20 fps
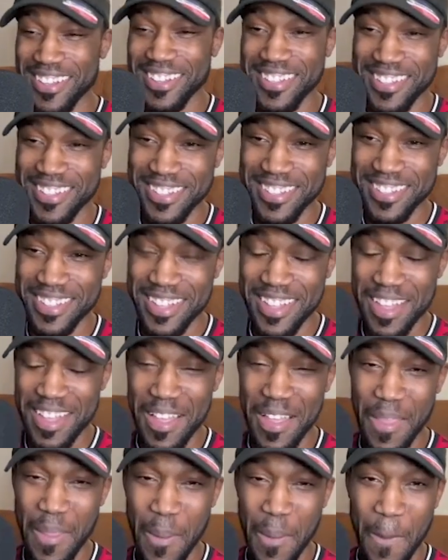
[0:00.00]

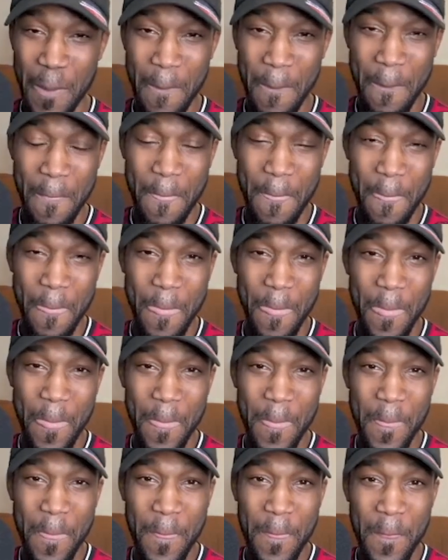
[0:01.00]

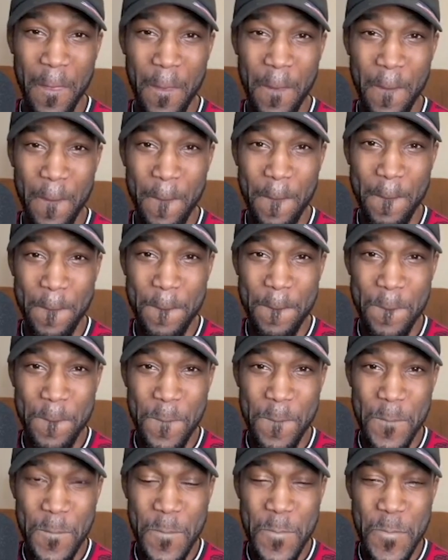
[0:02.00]

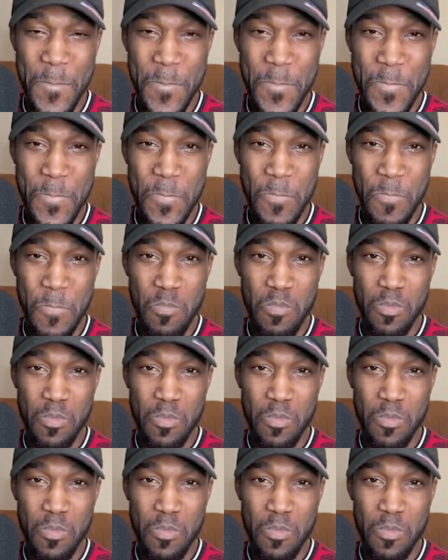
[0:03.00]
(silent)